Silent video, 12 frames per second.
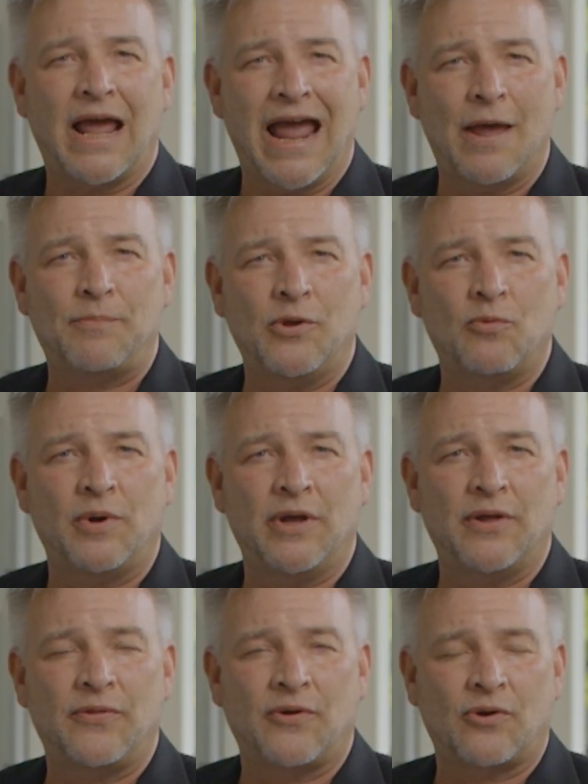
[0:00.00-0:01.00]
happy
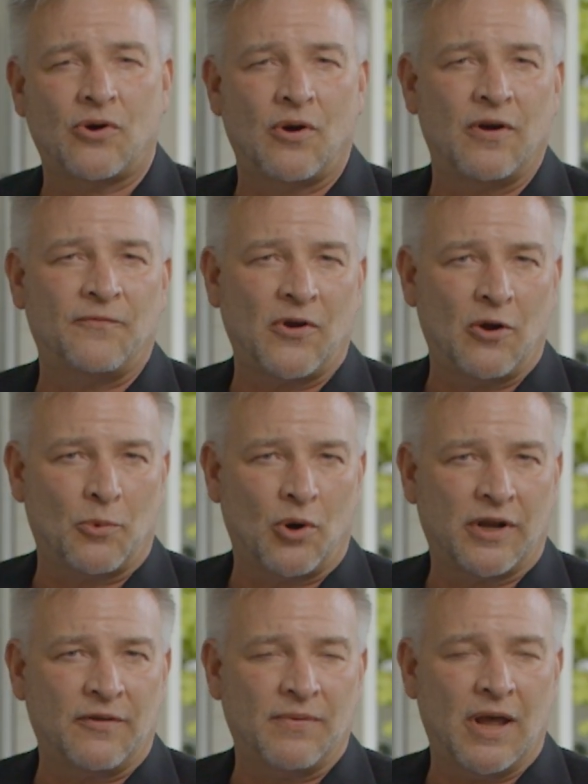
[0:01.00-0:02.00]
with their current fair
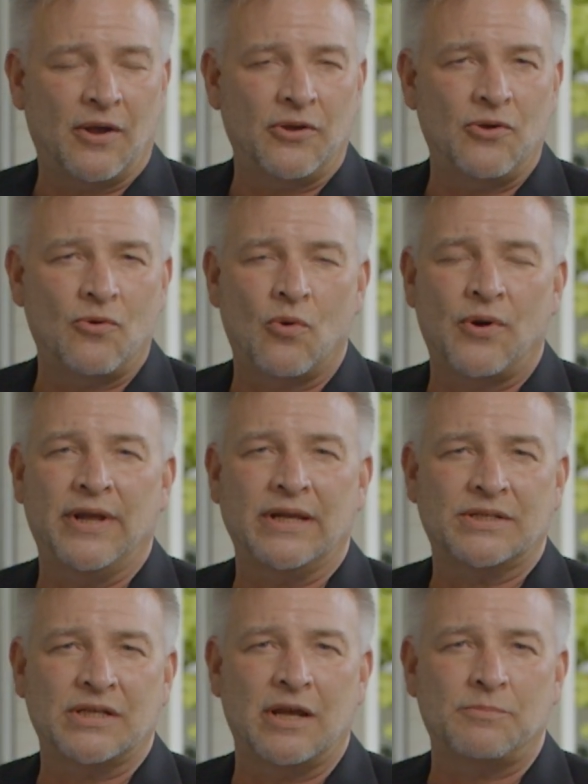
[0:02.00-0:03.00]
market value or an
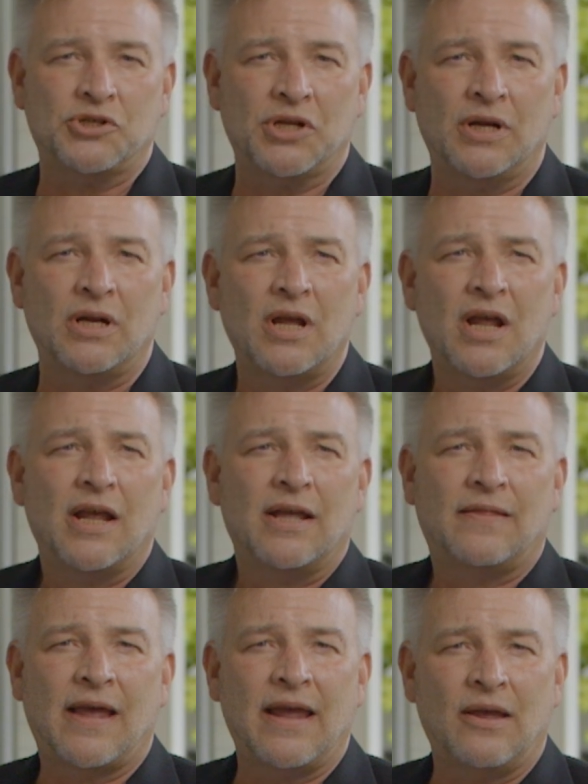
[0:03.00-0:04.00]
exemption,
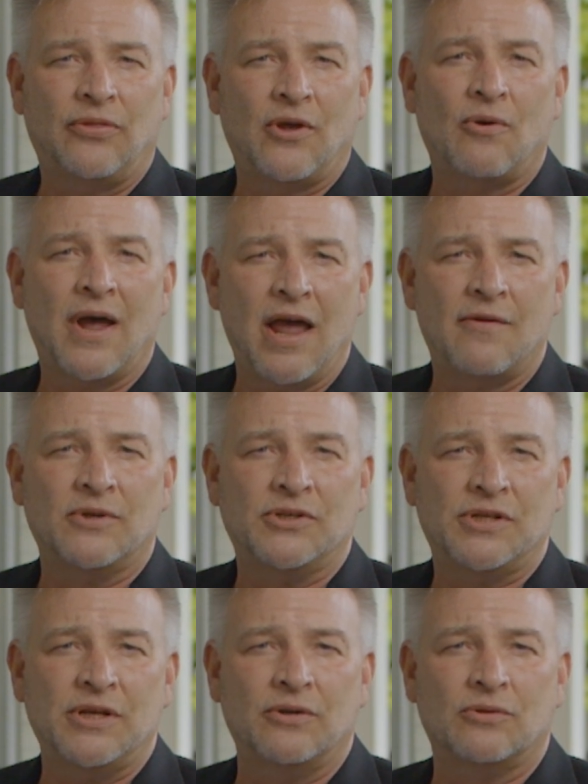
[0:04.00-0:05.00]
they'll have
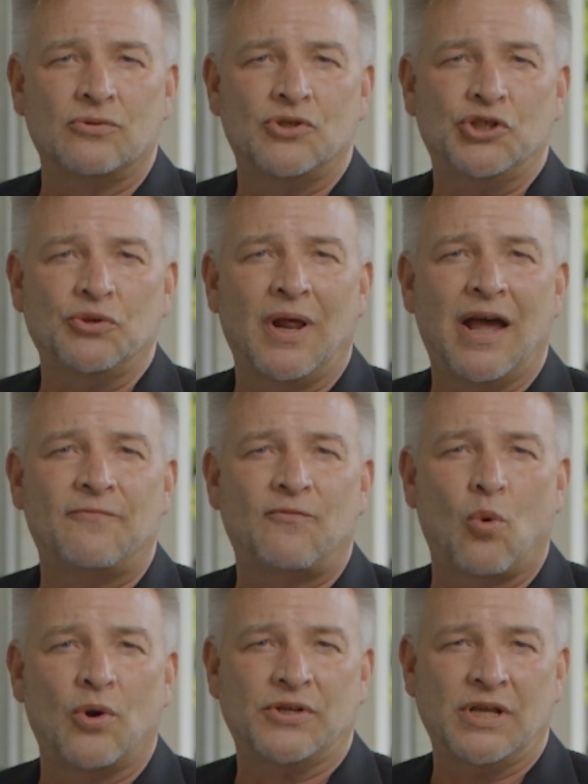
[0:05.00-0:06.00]
until July
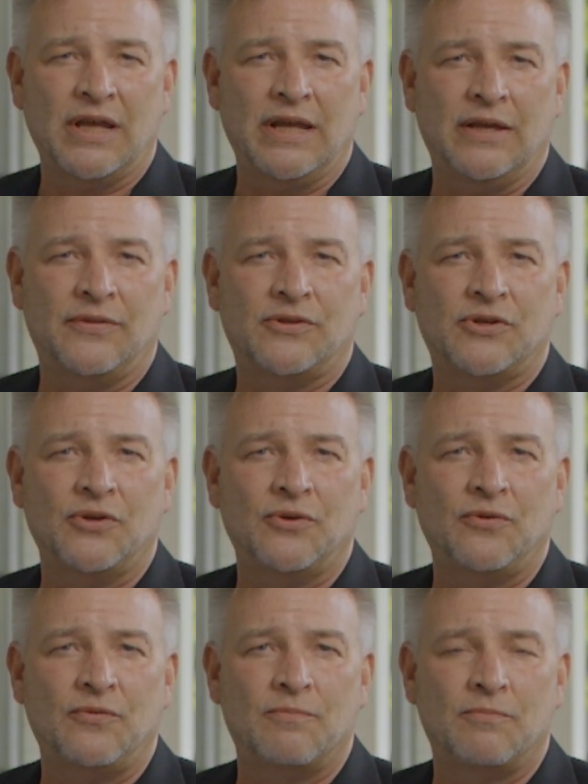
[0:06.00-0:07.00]
14th
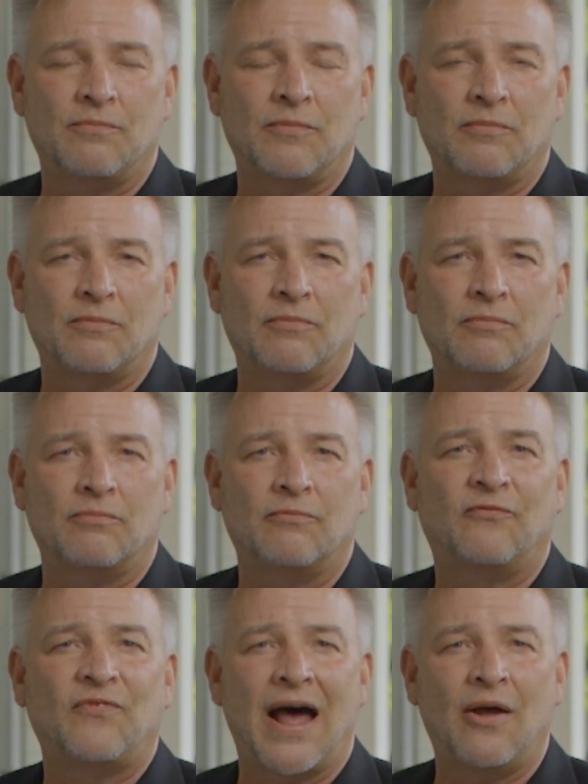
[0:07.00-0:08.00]
to
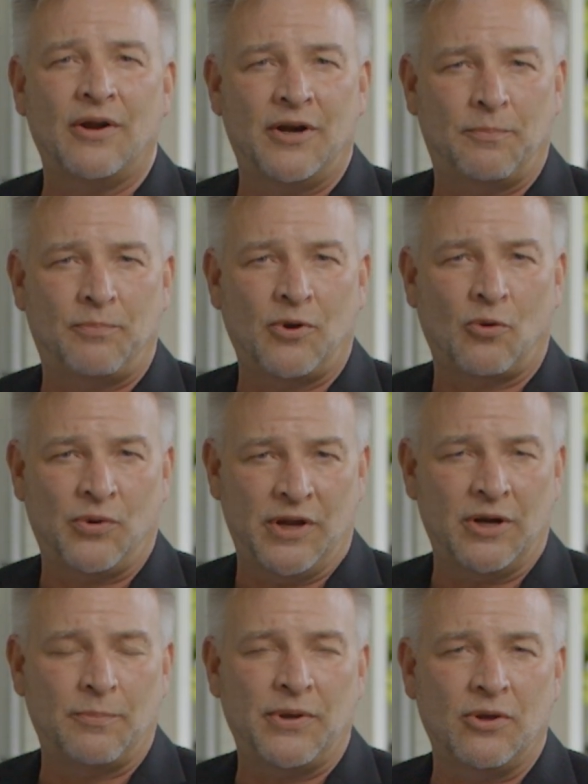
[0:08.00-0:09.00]
file a
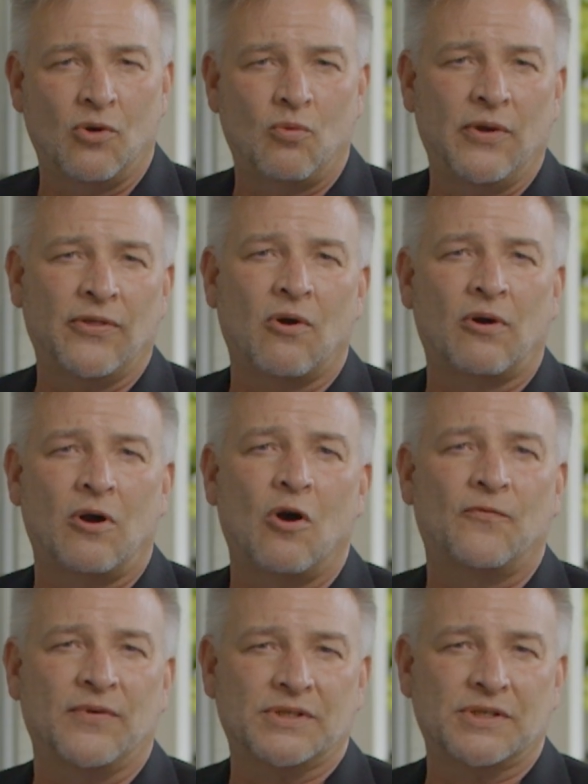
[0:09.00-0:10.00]
written appeal with our
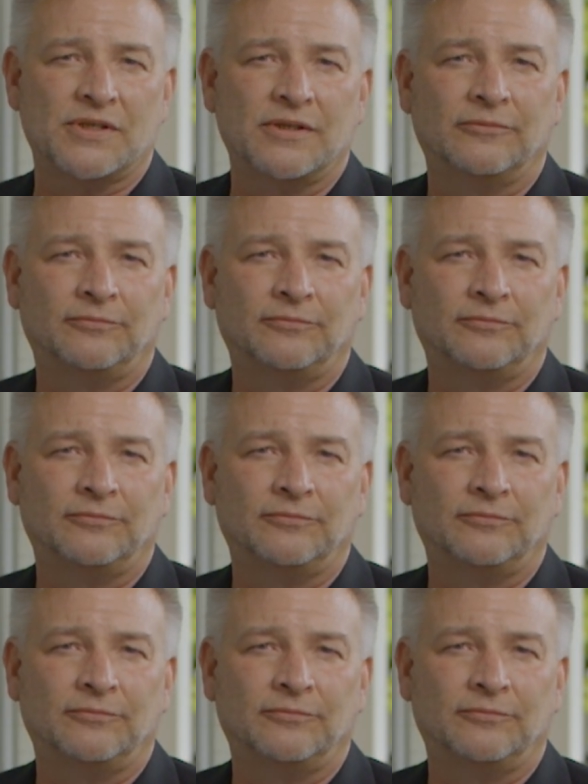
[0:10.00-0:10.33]
office.